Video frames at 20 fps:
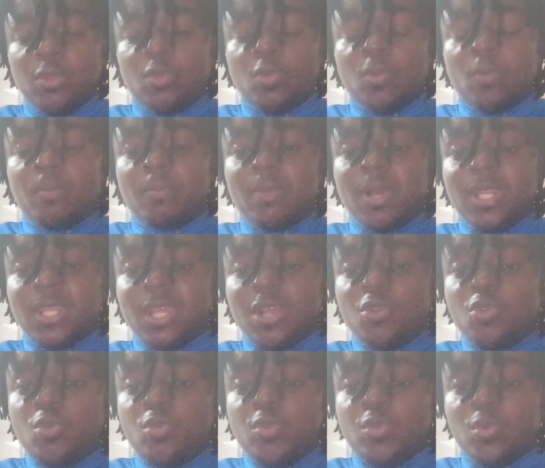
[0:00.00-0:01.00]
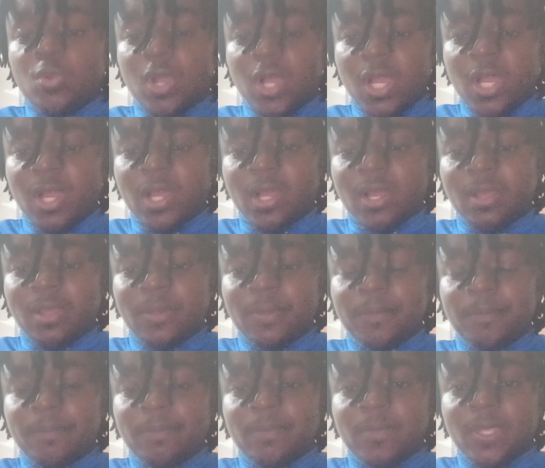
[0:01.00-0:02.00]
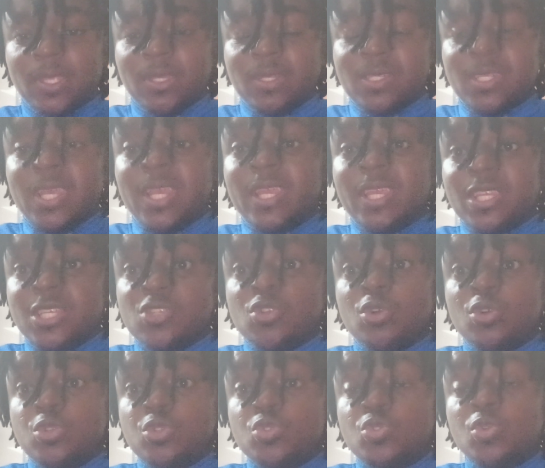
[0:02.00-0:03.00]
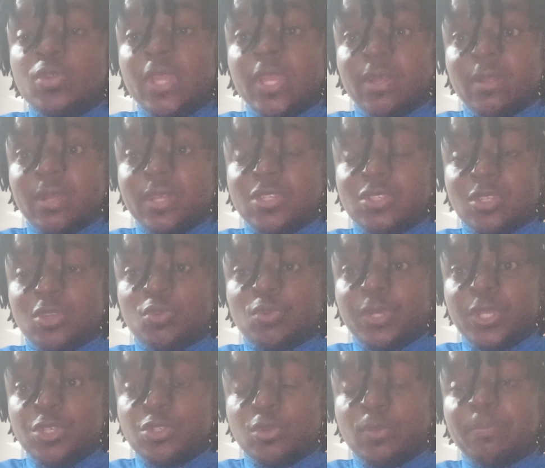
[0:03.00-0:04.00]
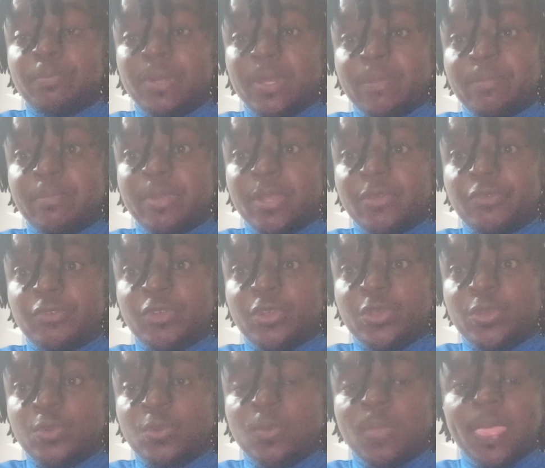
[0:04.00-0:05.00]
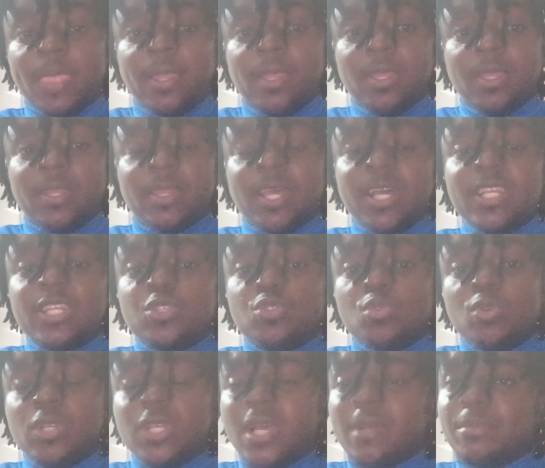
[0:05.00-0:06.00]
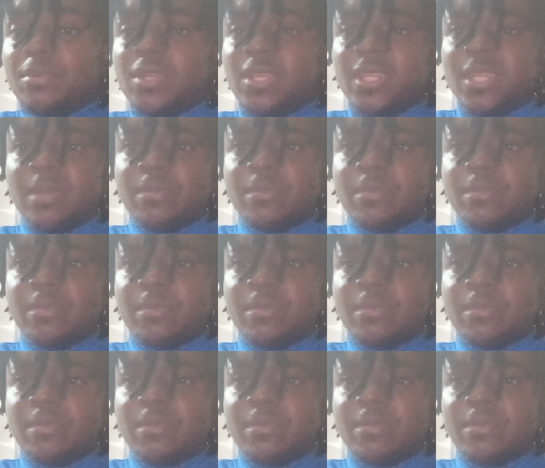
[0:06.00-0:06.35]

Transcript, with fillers: no matter who you are, there is also a restoration prepared for you. That is what happened in